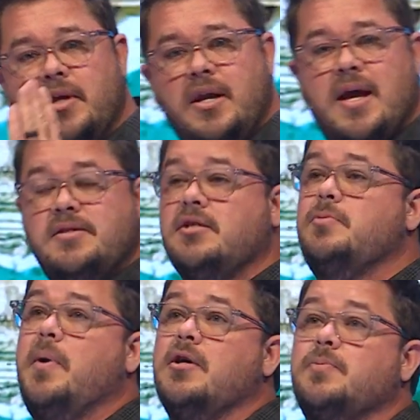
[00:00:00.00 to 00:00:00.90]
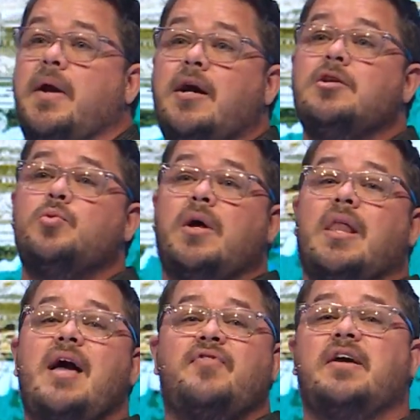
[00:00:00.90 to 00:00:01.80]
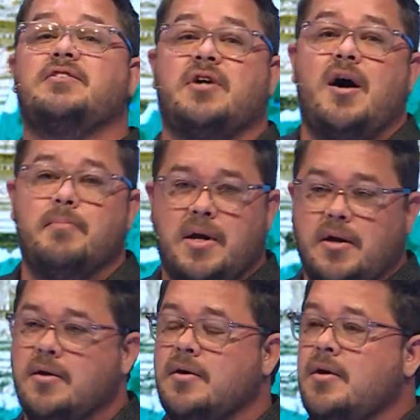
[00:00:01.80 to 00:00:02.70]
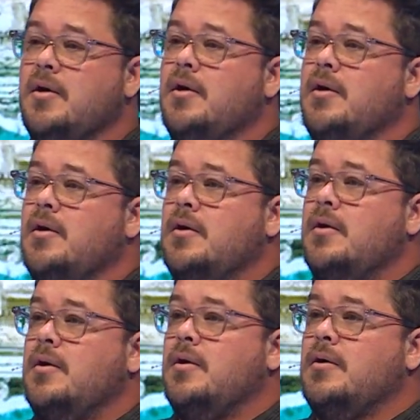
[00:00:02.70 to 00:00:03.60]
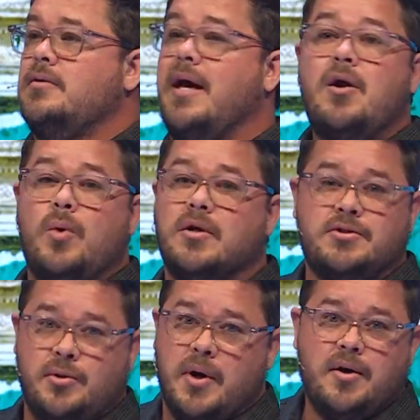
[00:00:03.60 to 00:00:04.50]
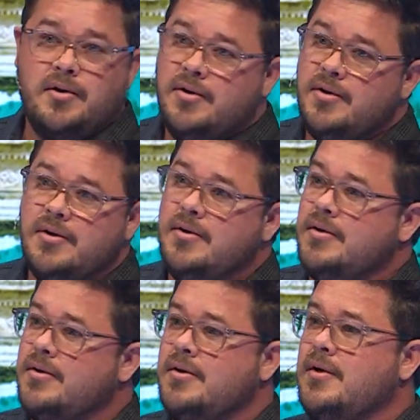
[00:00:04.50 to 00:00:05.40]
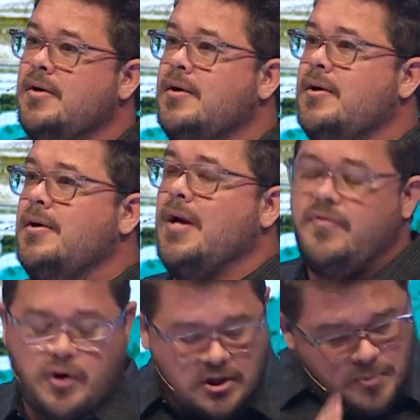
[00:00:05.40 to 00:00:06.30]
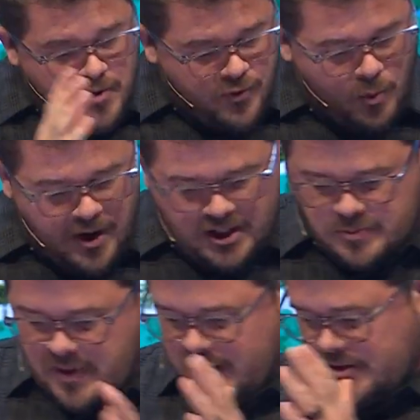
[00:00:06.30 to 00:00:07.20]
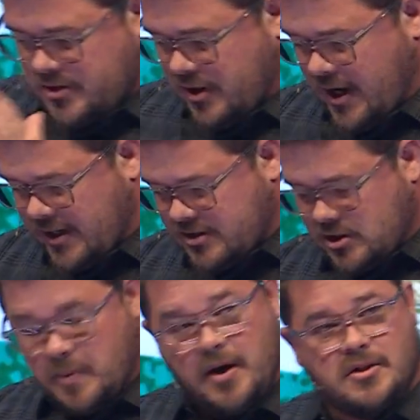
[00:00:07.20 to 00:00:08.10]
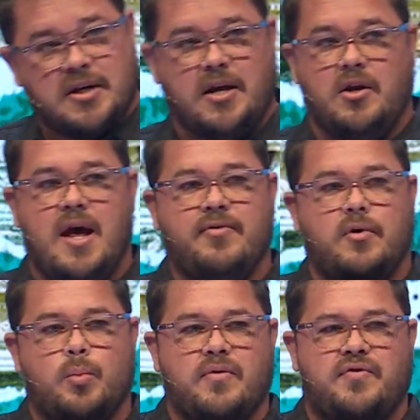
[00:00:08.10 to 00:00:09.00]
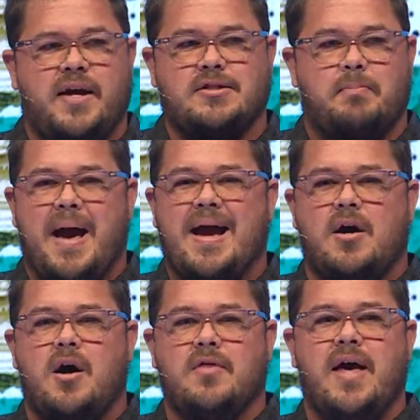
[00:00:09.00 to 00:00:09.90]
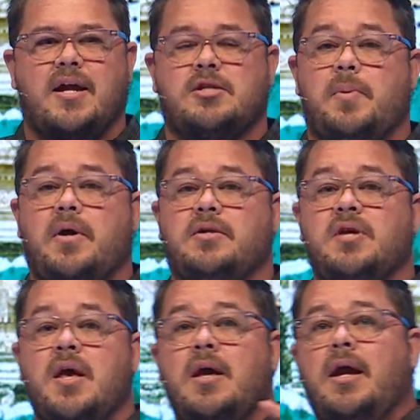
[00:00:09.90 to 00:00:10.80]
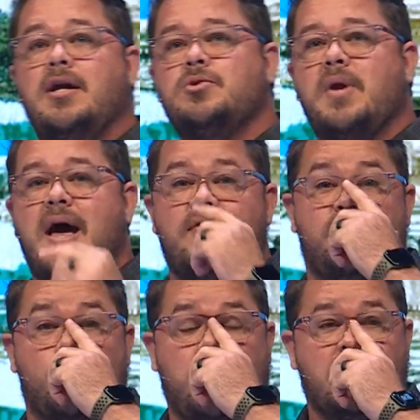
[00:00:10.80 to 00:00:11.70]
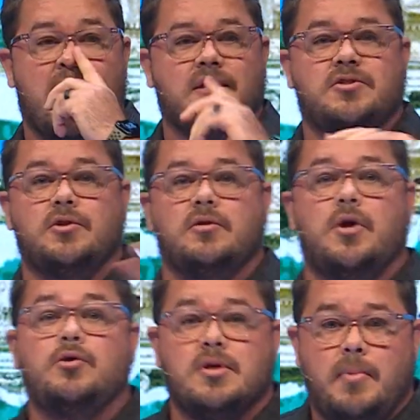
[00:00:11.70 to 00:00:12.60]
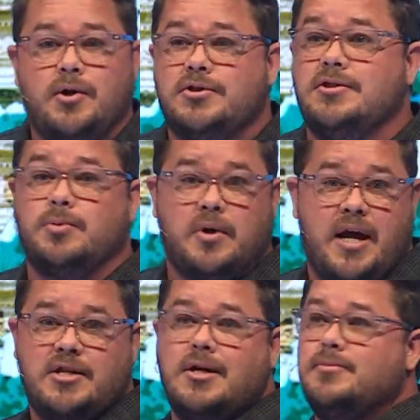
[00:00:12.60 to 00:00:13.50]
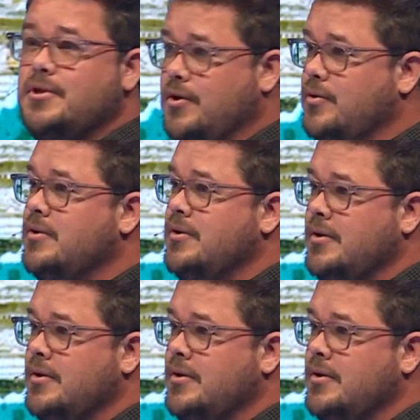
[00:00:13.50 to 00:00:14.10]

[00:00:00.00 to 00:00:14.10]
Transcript: the next experience. But here's what life has taught me that don't work too well. If you just move from one experience to the next experience and you never reflect back on that experience, here's what I've realized those emotions will catch up to you.